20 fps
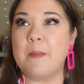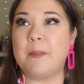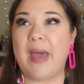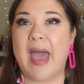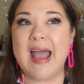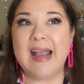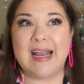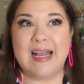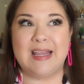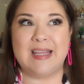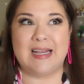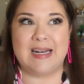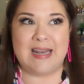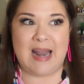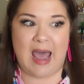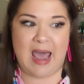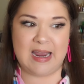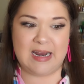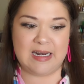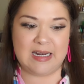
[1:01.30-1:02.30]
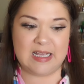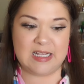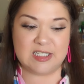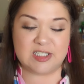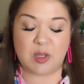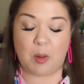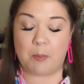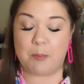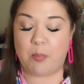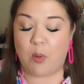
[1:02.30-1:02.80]
back in the
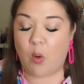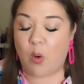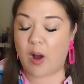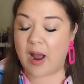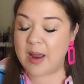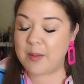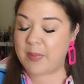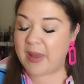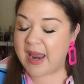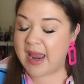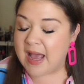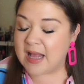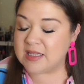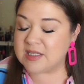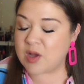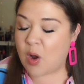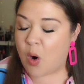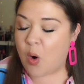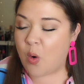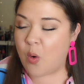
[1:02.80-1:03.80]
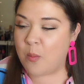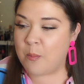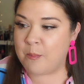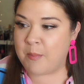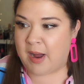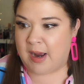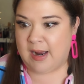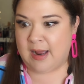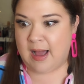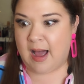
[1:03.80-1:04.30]
90s, the boy bands, oh
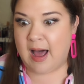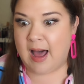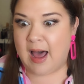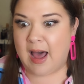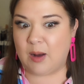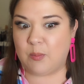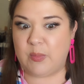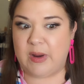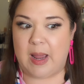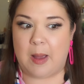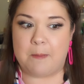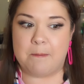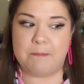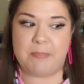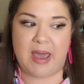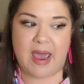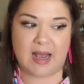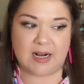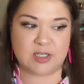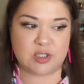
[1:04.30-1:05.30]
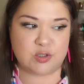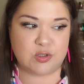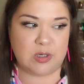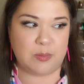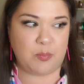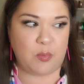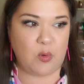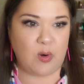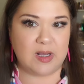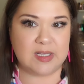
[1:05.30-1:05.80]
my God, we have
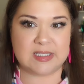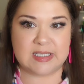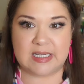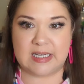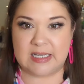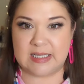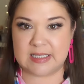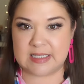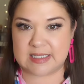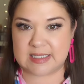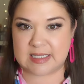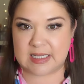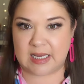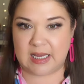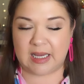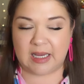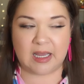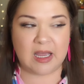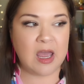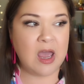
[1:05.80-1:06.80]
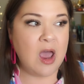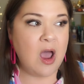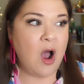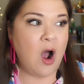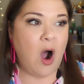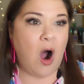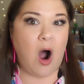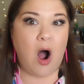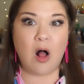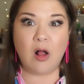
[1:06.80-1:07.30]
Backstreet Boys, NSYNC,
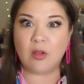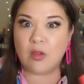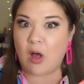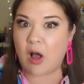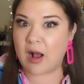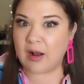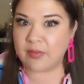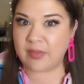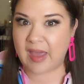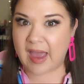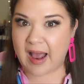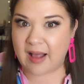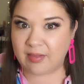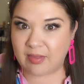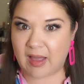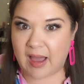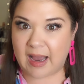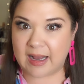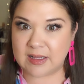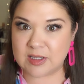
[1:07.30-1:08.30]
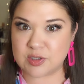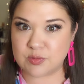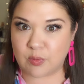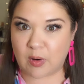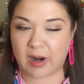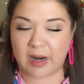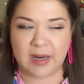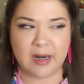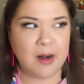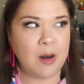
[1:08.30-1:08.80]
all along that lines,
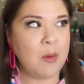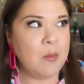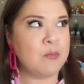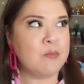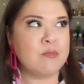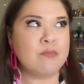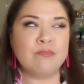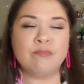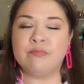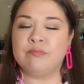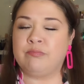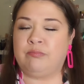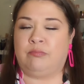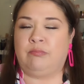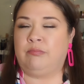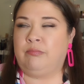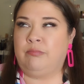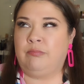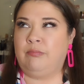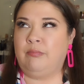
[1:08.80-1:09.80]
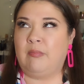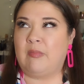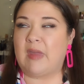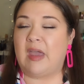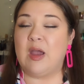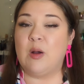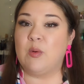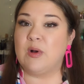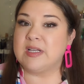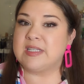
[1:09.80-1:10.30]
right?
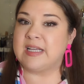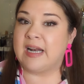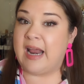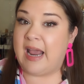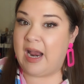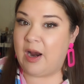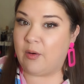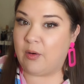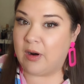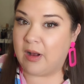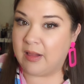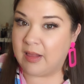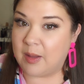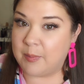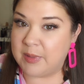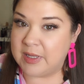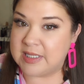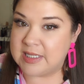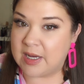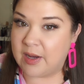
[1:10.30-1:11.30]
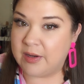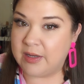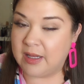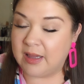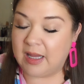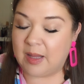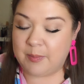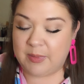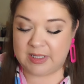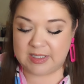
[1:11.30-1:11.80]
It was an era, let me tell
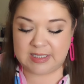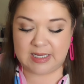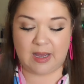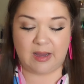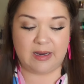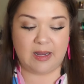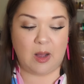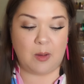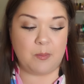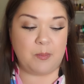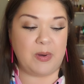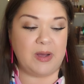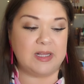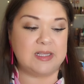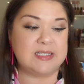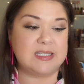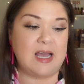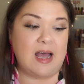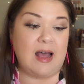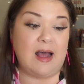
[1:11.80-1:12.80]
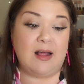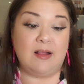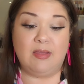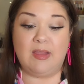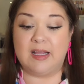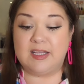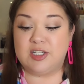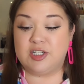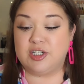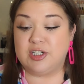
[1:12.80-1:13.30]
you. But
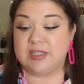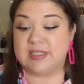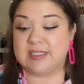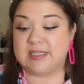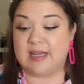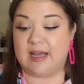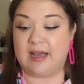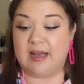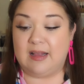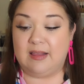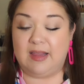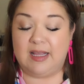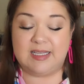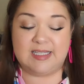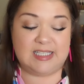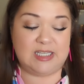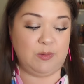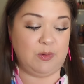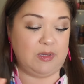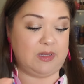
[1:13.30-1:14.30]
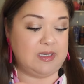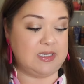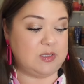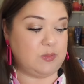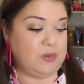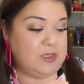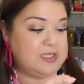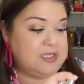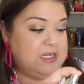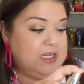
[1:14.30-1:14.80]
let's see what
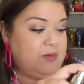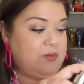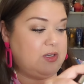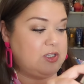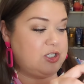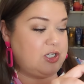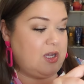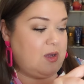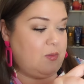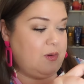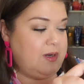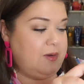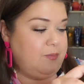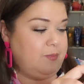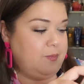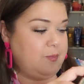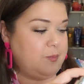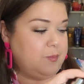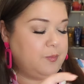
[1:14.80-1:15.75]
this one's given, shall we?